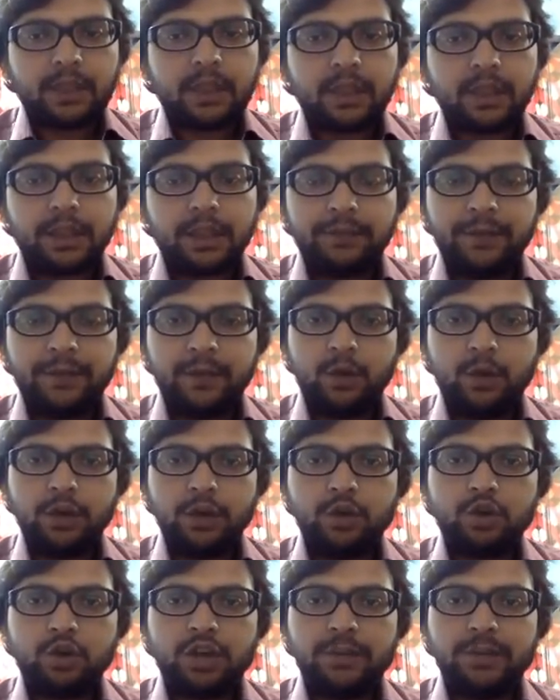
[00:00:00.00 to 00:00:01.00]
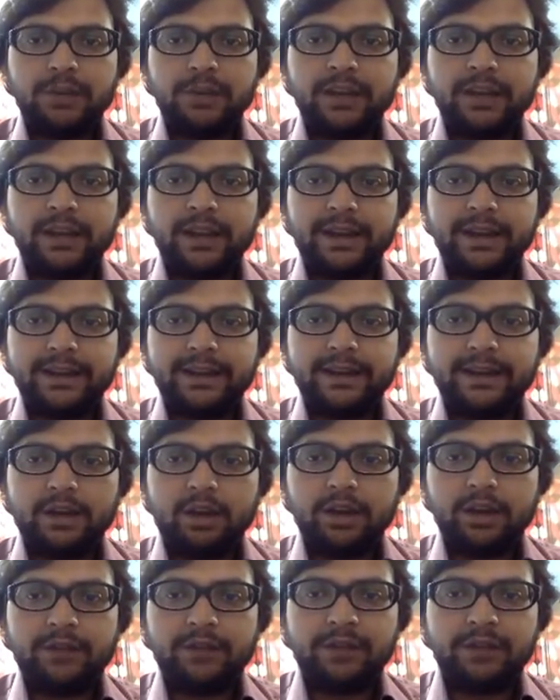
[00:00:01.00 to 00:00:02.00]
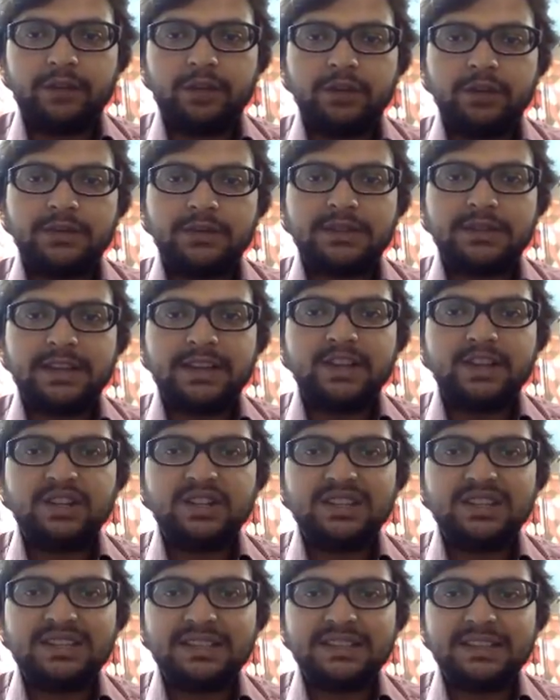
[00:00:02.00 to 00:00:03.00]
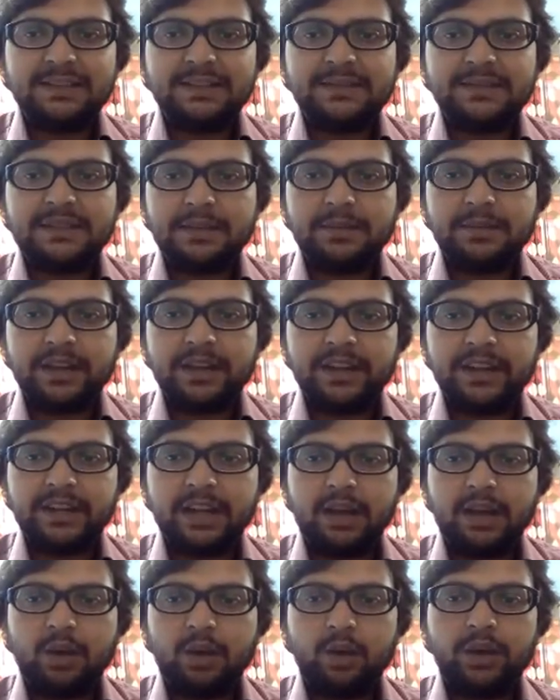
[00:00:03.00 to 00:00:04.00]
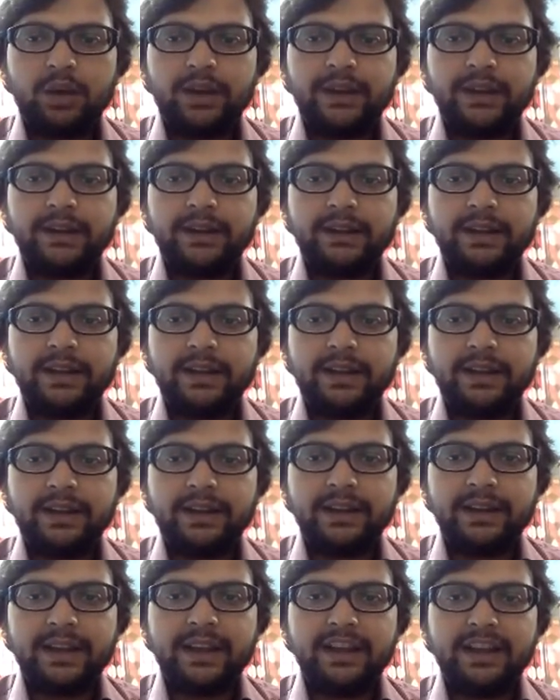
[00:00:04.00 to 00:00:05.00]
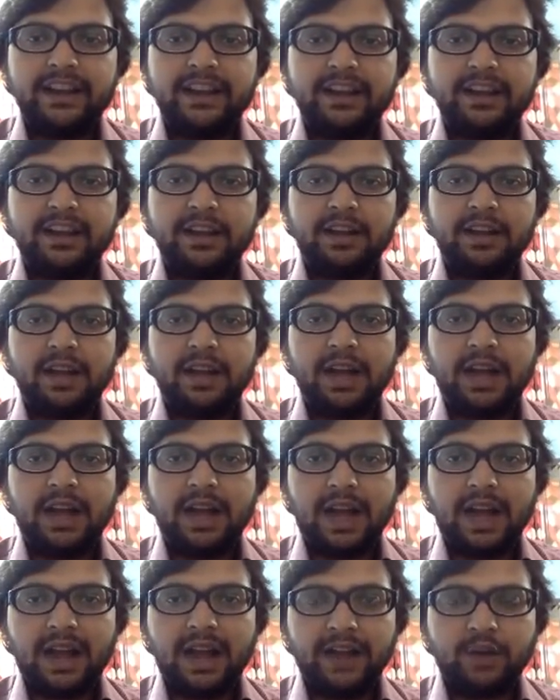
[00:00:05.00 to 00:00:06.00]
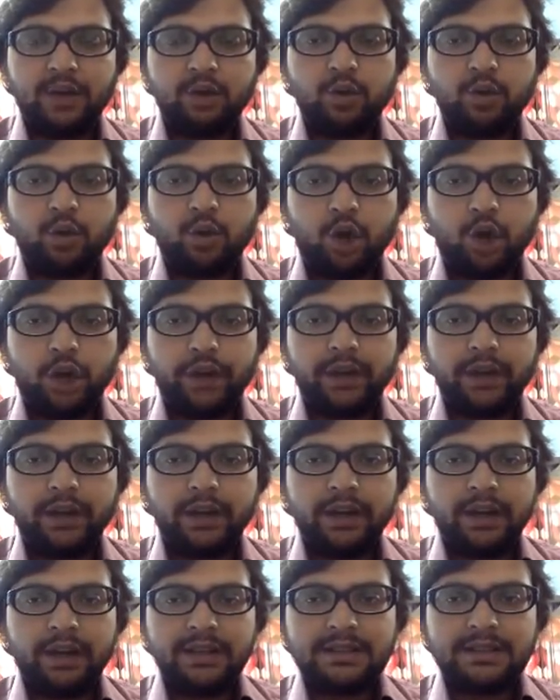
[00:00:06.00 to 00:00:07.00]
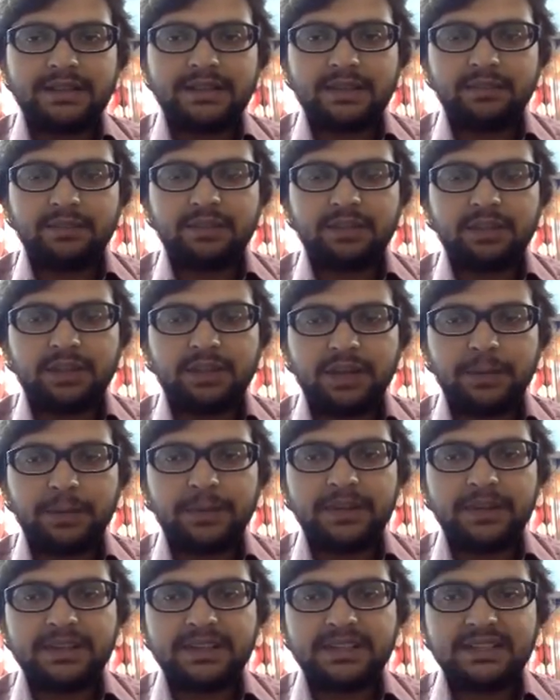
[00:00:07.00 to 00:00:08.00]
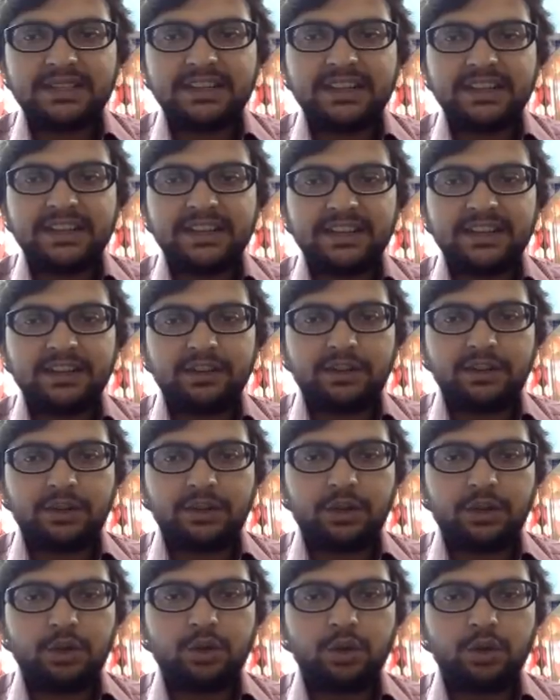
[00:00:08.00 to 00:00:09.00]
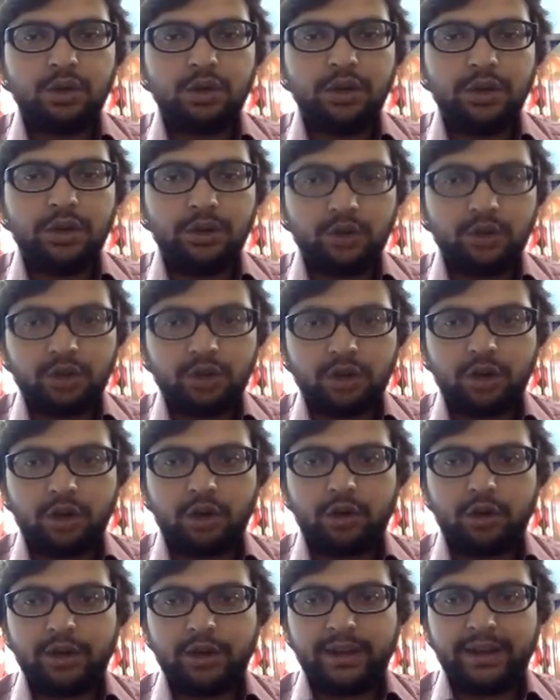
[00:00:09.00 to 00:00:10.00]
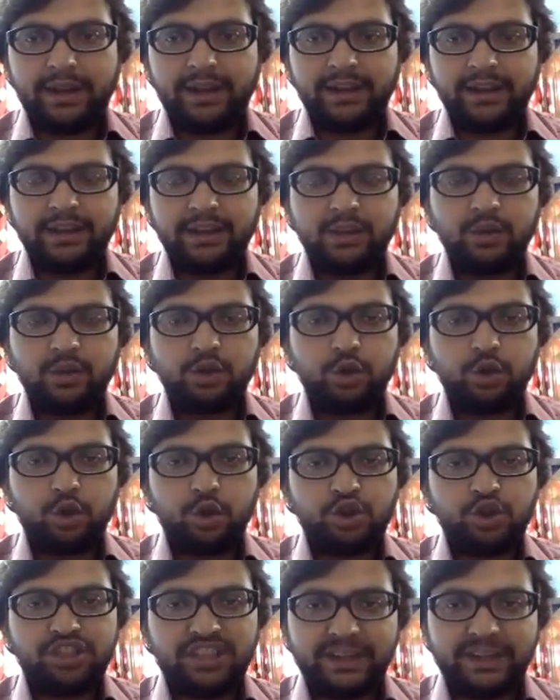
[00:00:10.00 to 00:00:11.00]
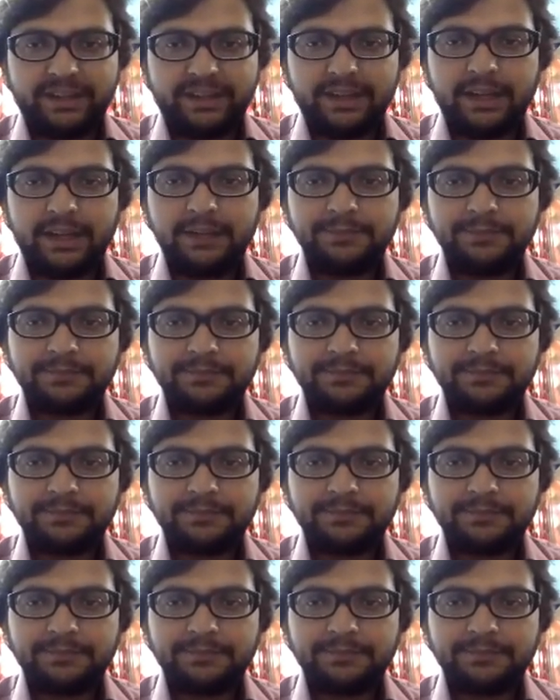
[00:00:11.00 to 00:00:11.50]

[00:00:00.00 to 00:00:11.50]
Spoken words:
if I want to communicate or if I want to send or receive some data over an internet, and I don't want some third person to look into those data,